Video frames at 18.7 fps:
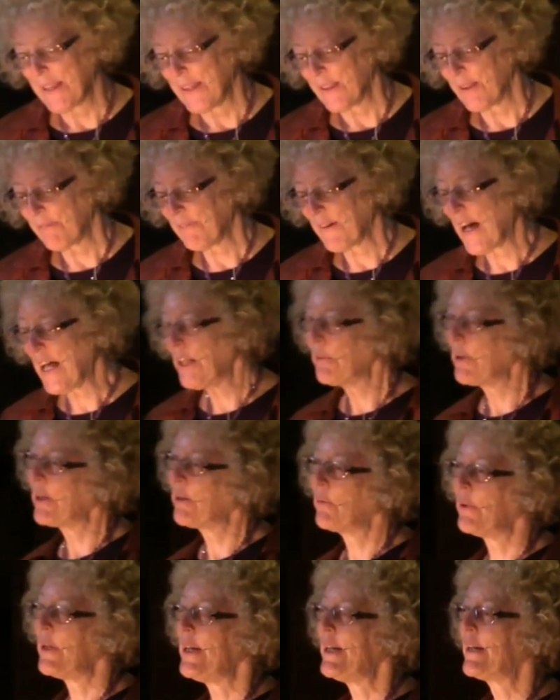The
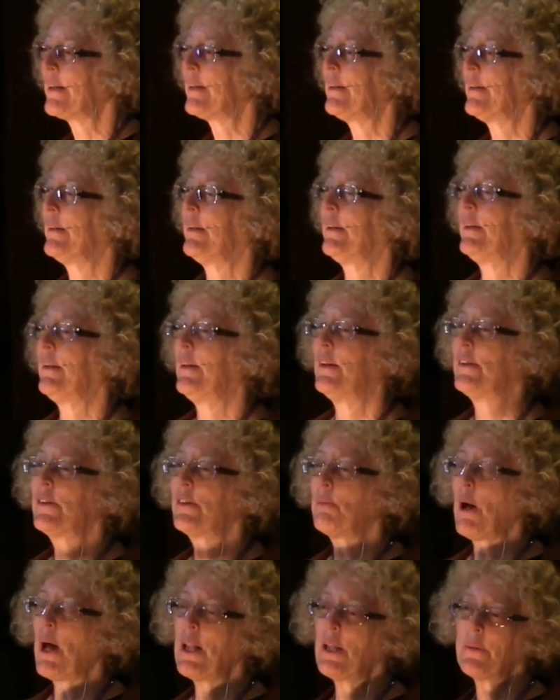following week,
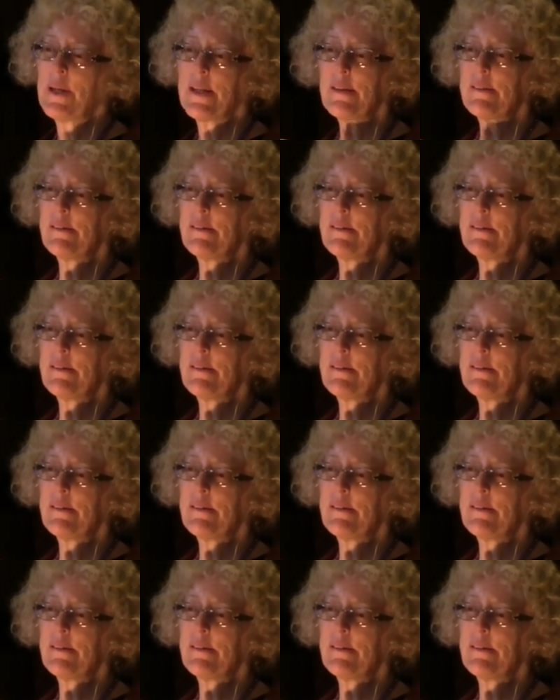swallowing